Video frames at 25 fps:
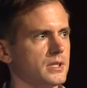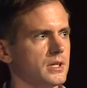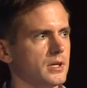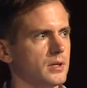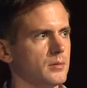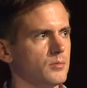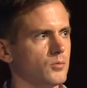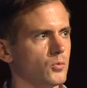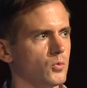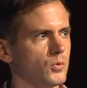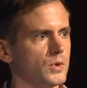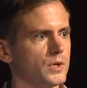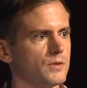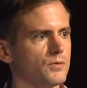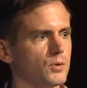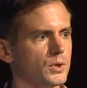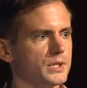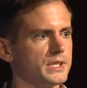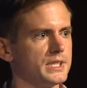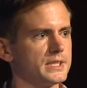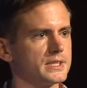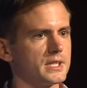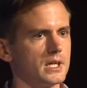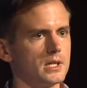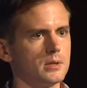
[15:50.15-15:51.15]
would avoid
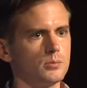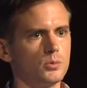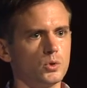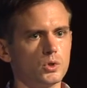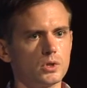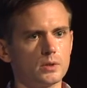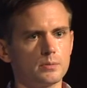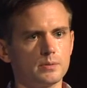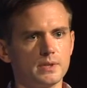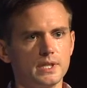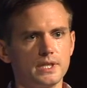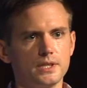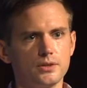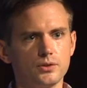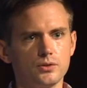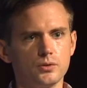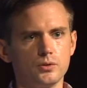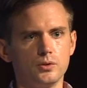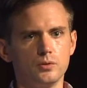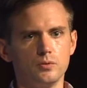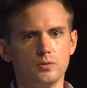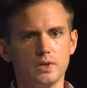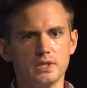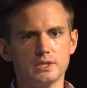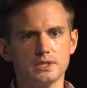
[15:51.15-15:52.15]
this kind of boilerplate
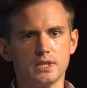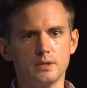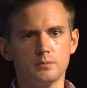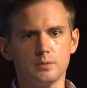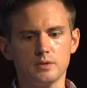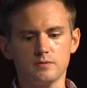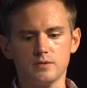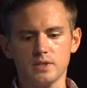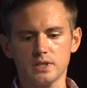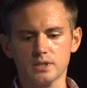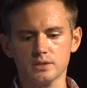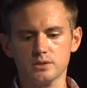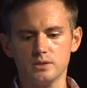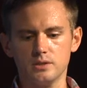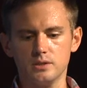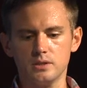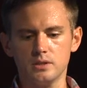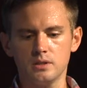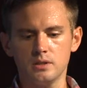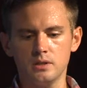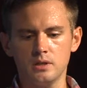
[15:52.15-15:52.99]
through runtime reflection.